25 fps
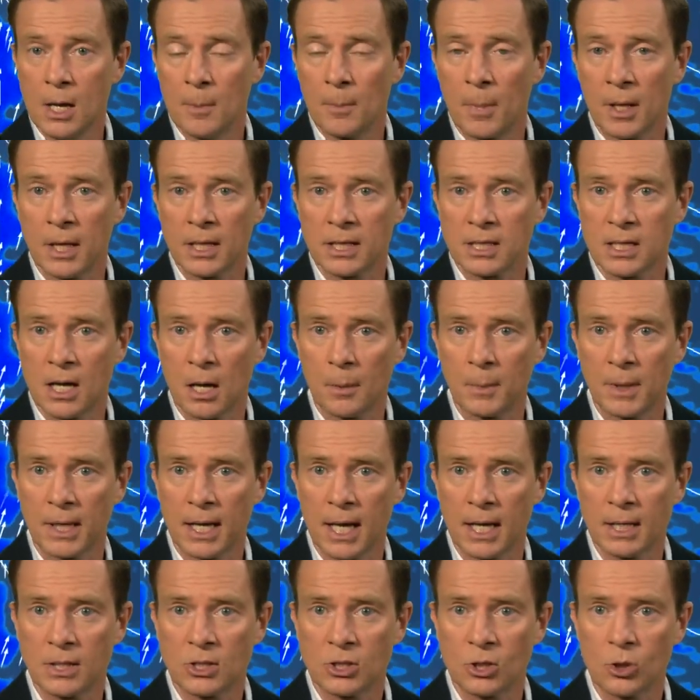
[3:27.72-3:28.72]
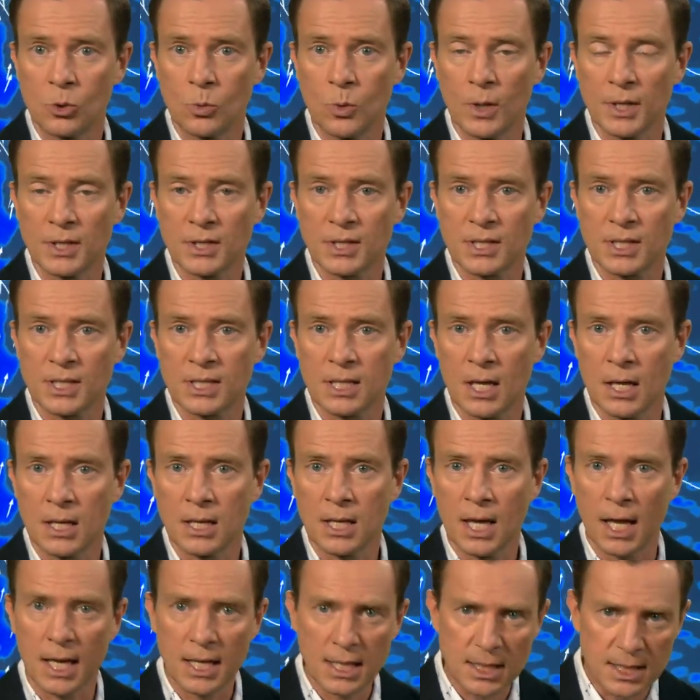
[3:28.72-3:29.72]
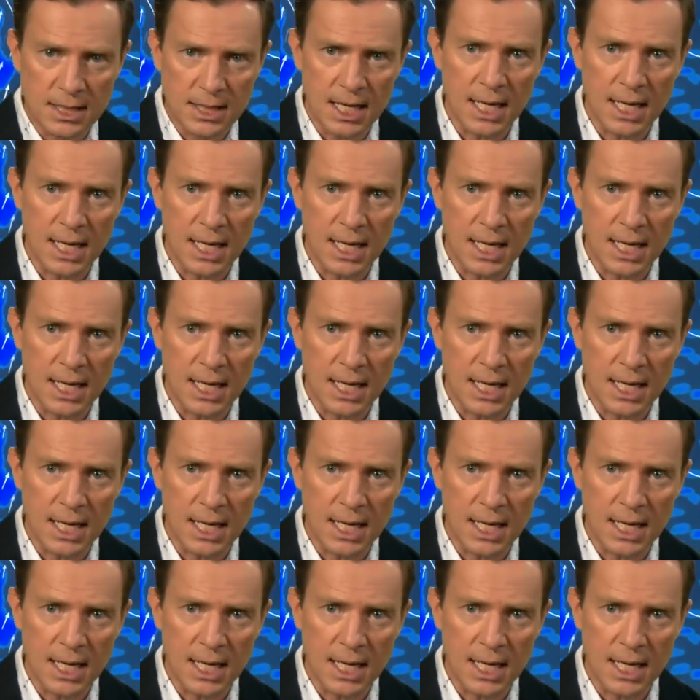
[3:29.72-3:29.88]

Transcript: by the time we get to Sunday.